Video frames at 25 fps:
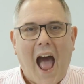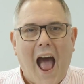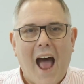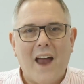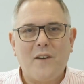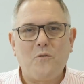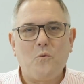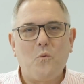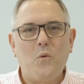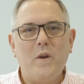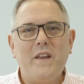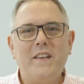
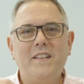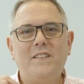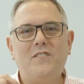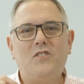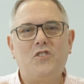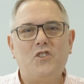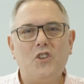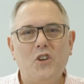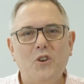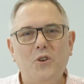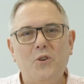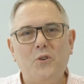And we
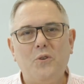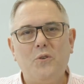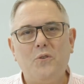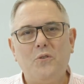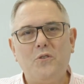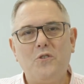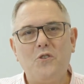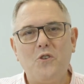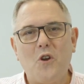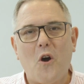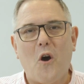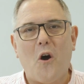
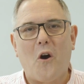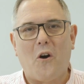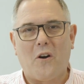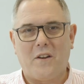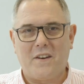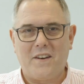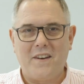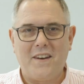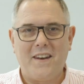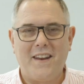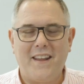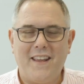do
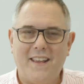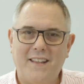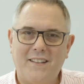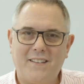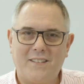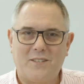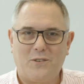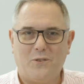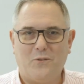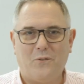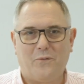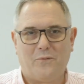not
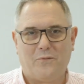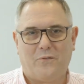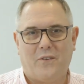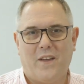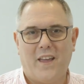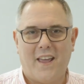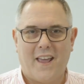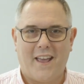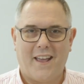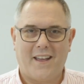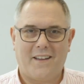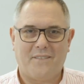need to
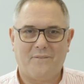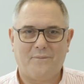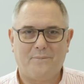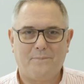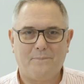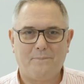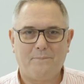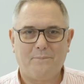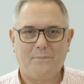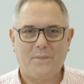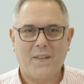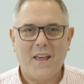fear.
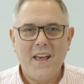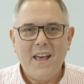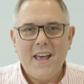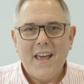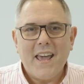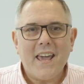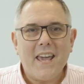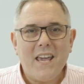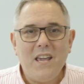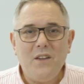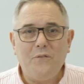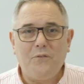
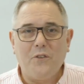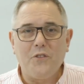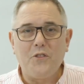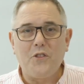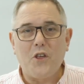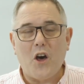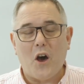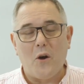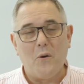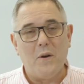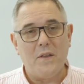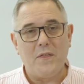
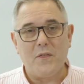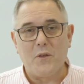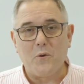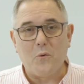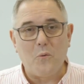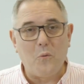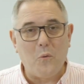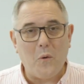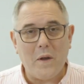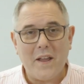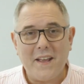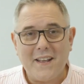Even though in
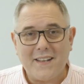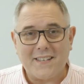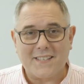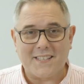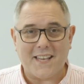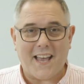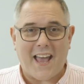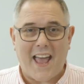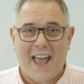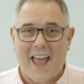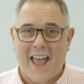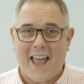the
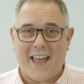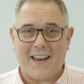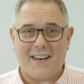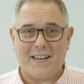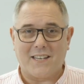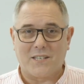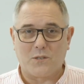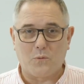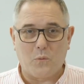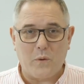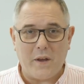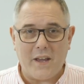weeks
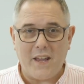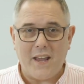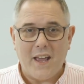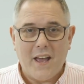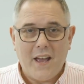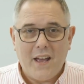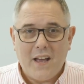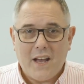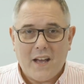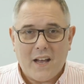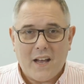ahead, as we